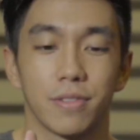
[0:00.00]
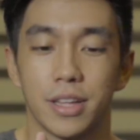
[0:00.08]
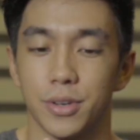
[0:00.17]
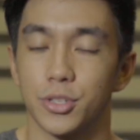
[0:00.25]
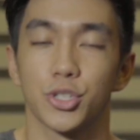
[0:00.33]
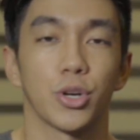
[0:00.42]
of
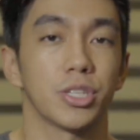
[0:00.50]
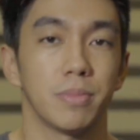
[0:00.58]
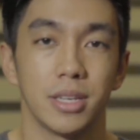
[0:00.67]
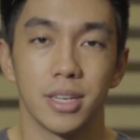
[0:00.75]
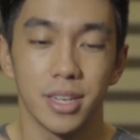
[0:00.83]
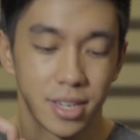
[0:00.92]
leather.
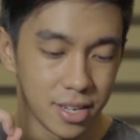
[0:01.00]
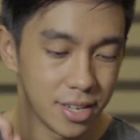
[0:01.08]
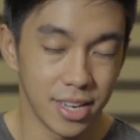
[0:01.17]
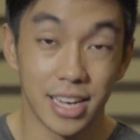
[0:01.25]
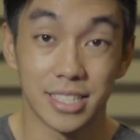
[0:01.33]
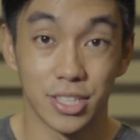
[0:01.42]
Trust me,
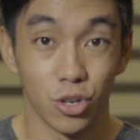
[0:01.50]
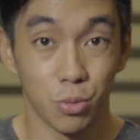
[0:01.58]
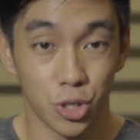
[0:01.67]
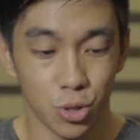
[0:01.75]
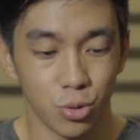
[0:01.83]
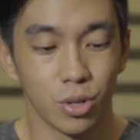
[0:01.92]
it's a
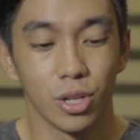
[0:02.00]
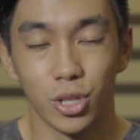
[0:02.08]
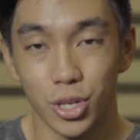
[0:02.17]
dope shoe.